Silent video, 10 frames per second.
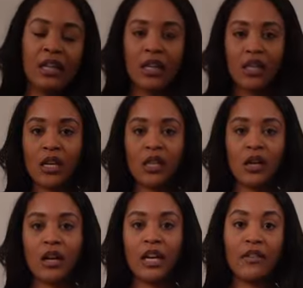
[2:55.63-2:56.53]
there's
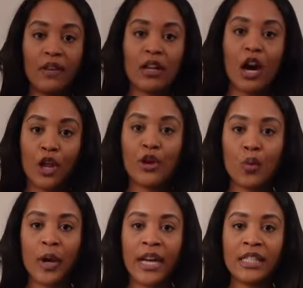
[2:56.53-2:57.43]
even other
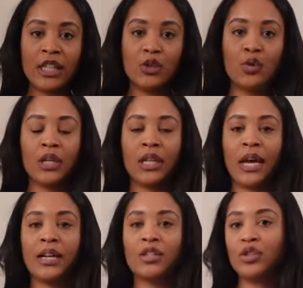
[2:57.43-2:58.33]
ways that you can
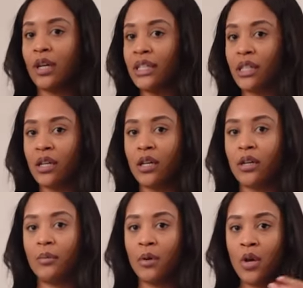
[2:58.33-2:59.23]
like dress it
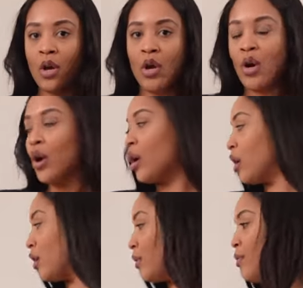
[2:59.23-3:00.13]
up
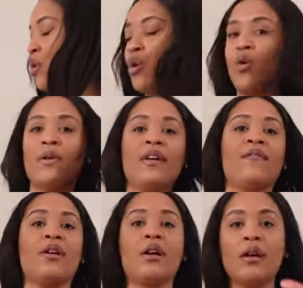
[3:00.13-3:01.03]
or
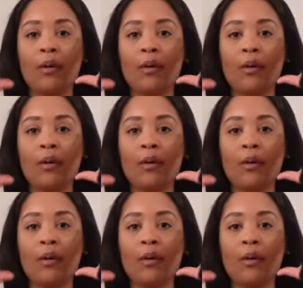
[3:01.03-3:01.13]
whatever.